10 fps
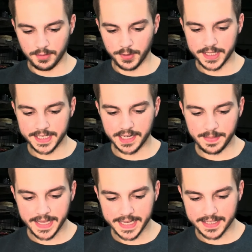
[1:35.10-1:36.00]
which is going to
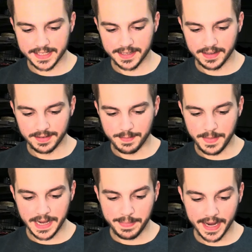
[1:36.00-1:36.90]
be this
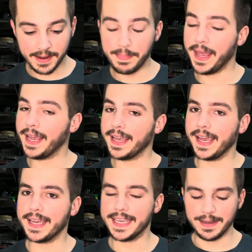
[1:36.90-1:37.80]
Mini P.E.K.K.A
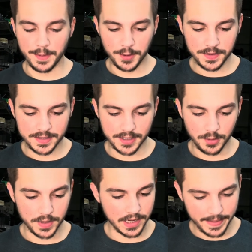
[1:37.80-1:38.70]
Pancake emote, so
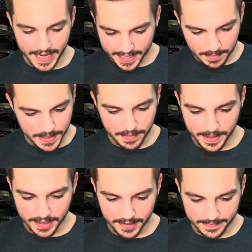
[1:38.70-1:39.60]
we're going to be adding Mini
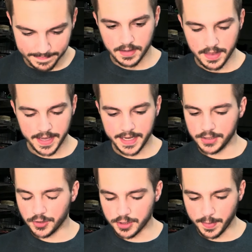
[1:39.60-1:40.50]
P.E.K.K.A. The
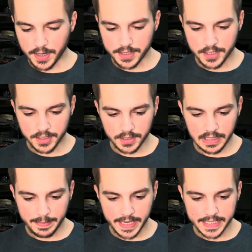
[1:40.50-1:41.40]
hero spot is
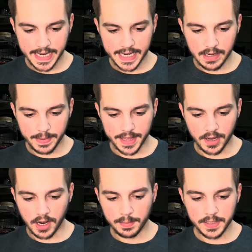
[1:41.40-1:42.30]
currently being taken up by the
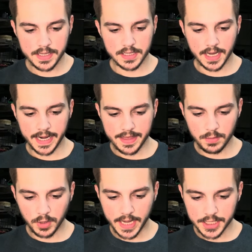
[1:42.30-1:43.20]
Goblins, and I think
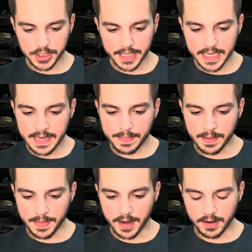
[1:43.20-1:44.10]
we'll actually keep
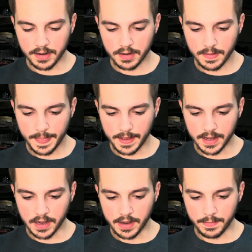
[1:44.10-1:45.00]
them there.
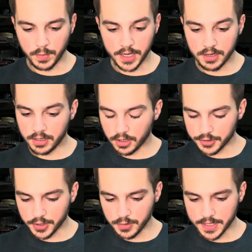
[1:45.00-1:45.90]
We could
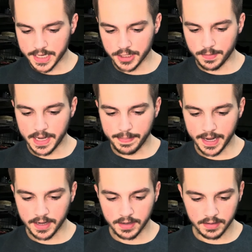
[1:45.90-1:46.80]
also use the hero Mini
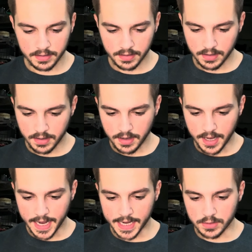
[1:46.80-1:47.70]
P.E.K.K.A
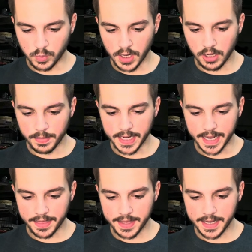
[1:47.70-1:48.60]
as well, but I
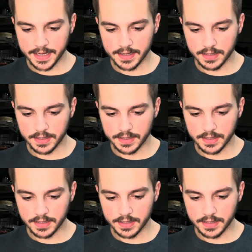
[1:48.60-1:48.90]
think